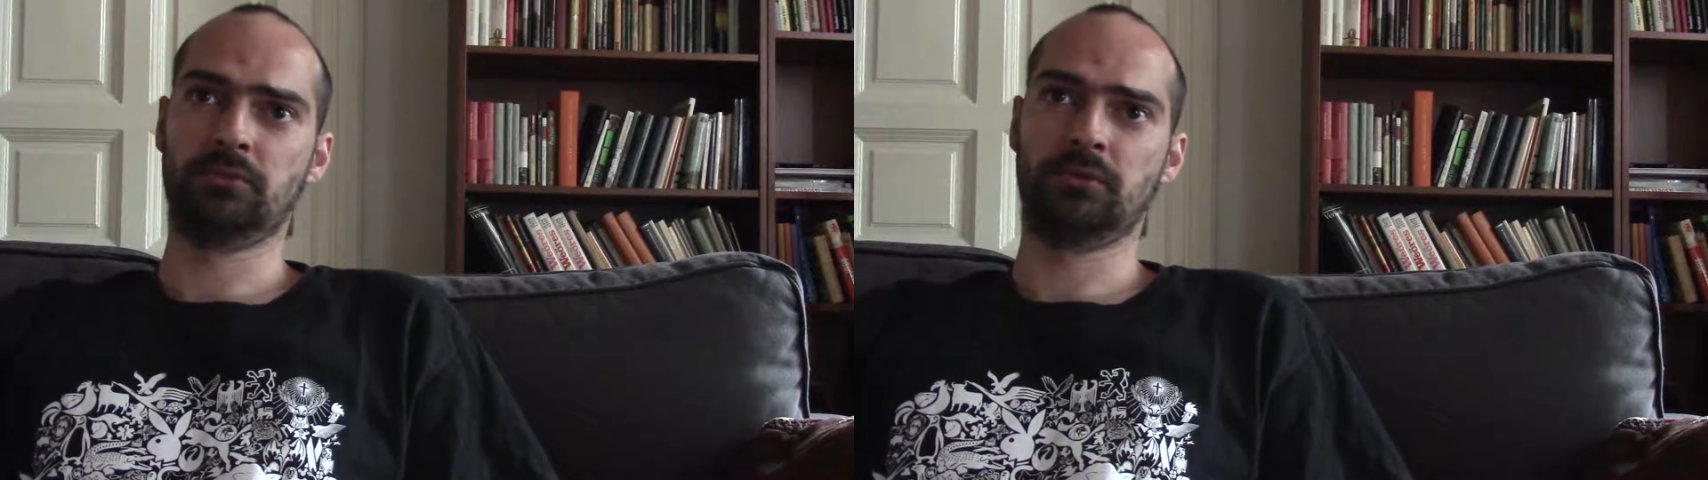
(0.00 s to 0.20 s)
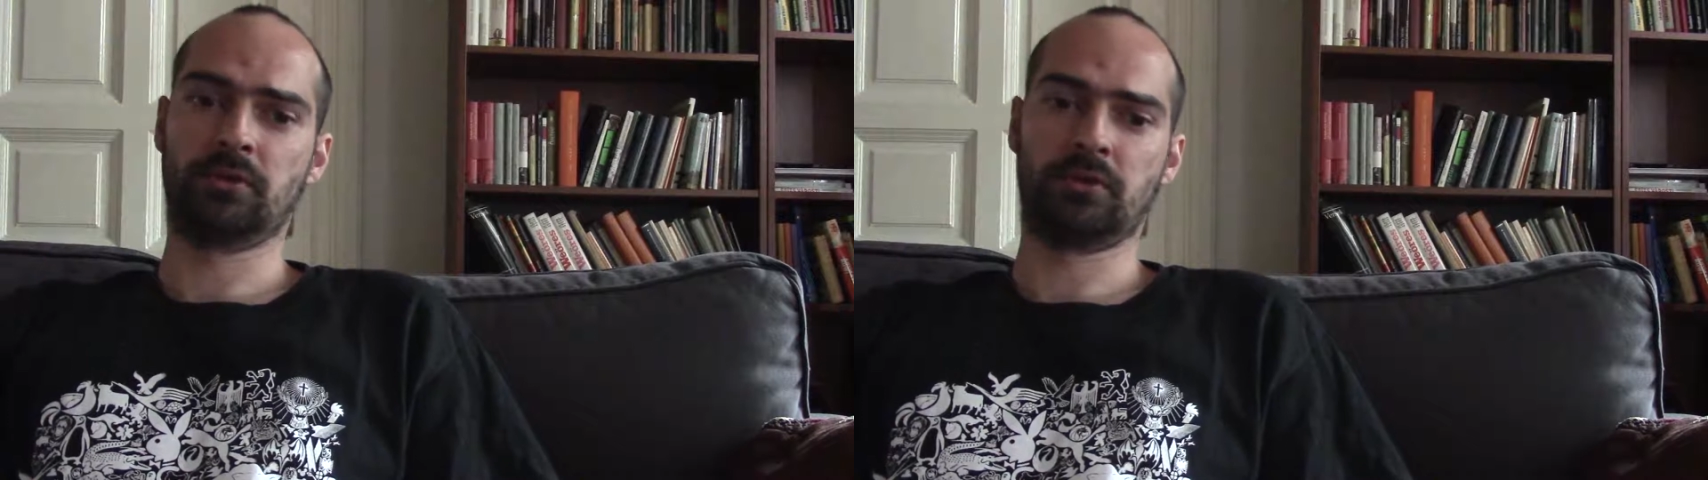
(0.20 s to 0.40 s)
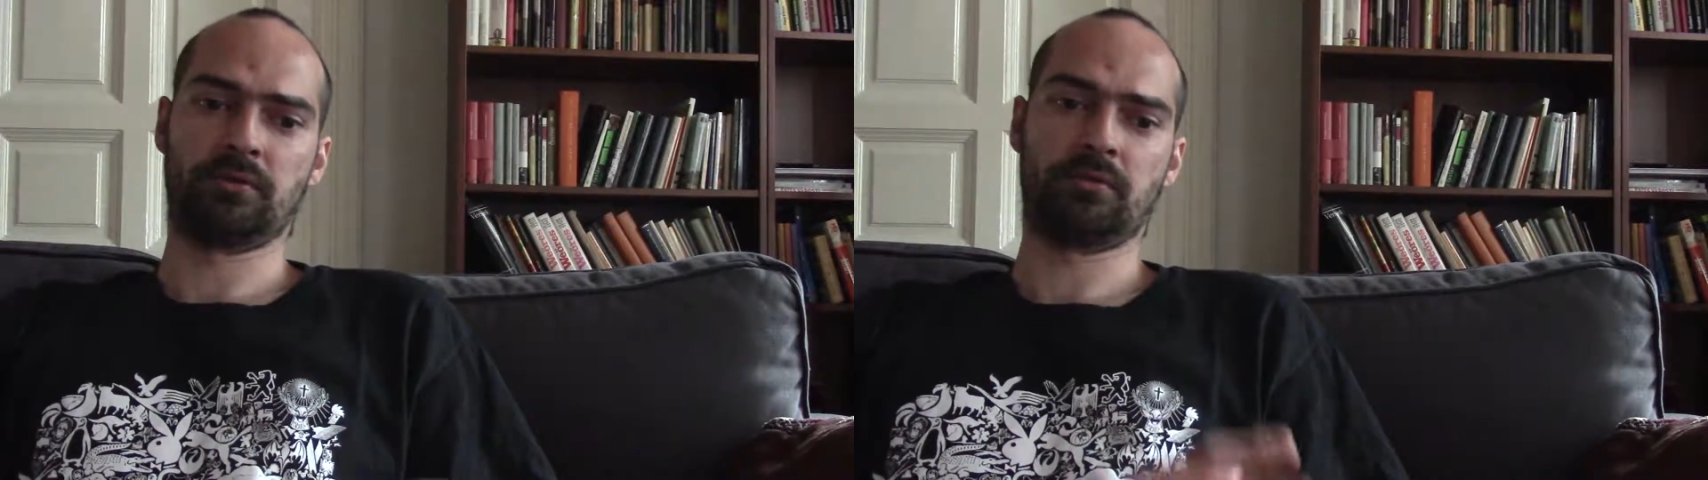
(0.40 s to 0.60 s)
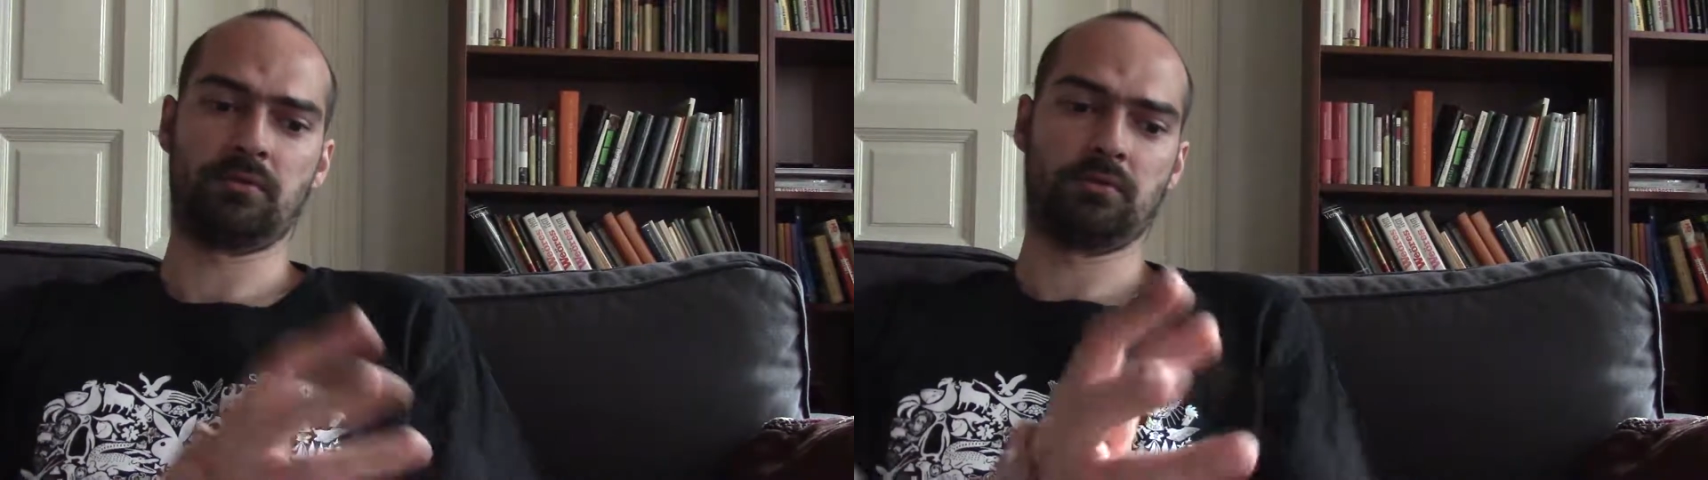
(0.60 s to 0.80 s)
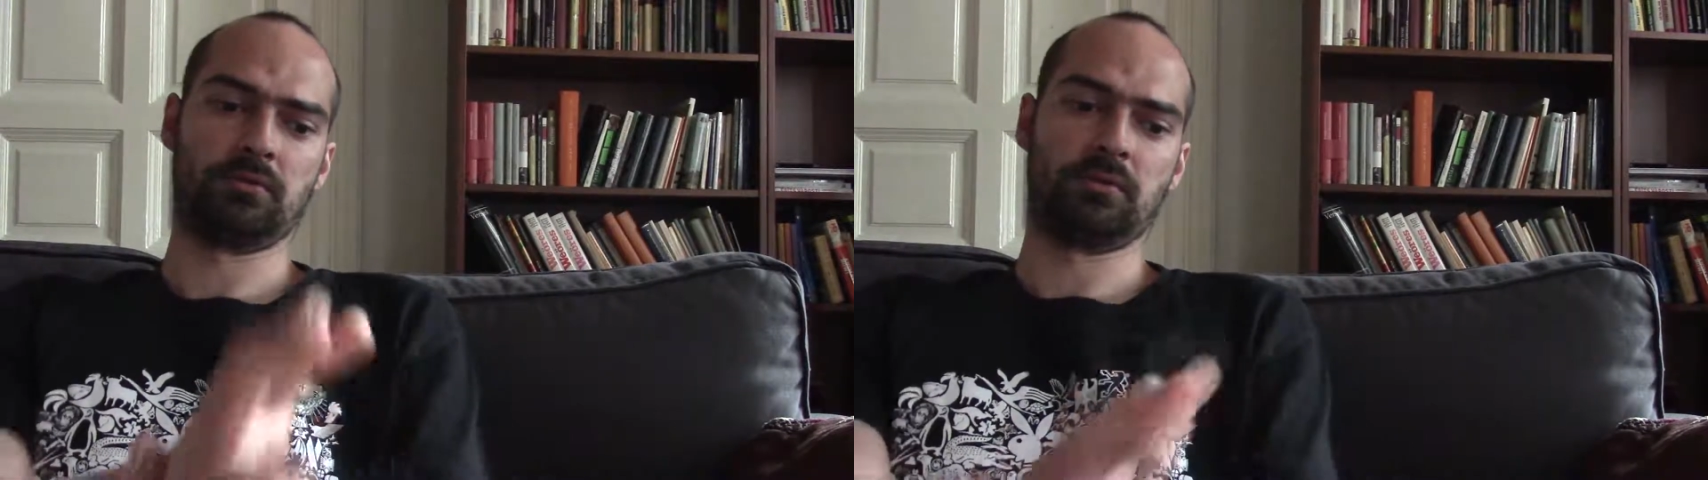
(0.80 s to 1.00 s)
grants
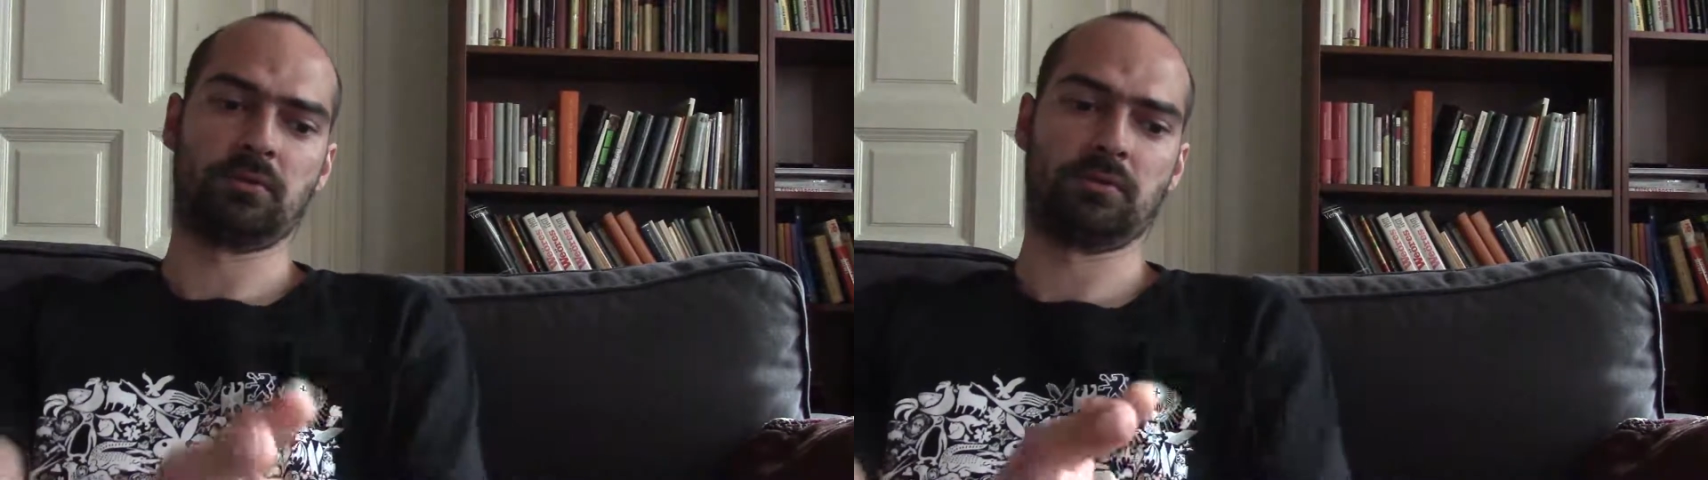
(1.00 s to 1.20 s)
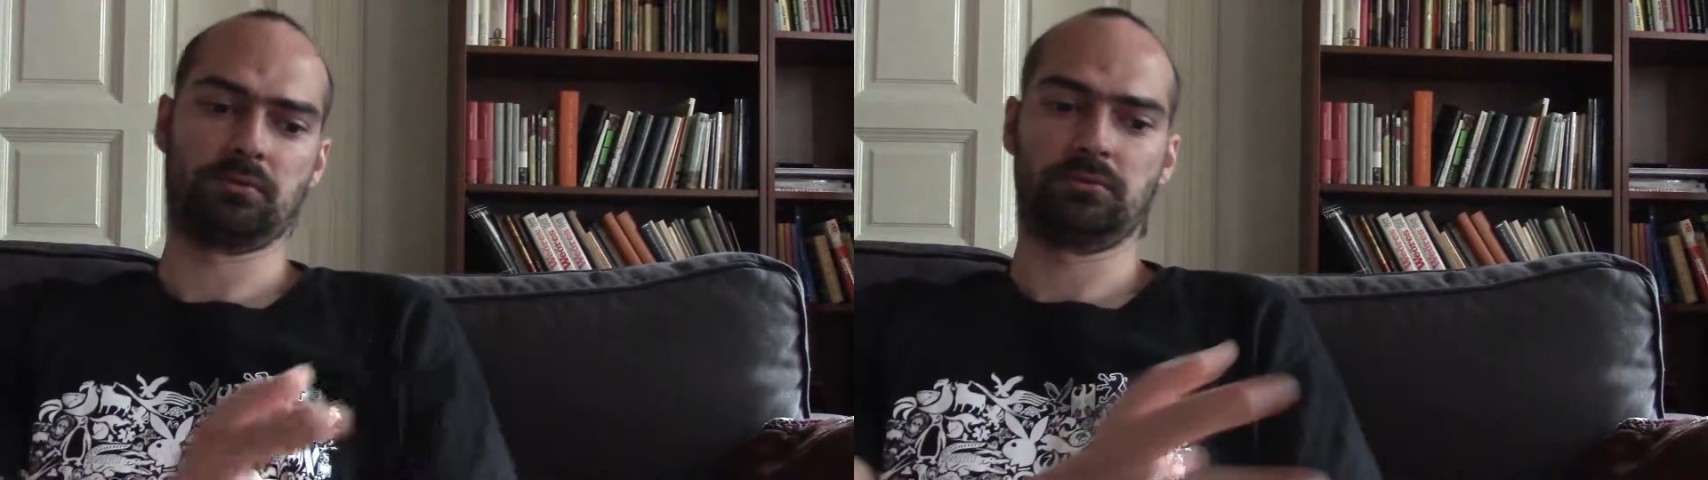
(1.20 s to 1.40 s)
you a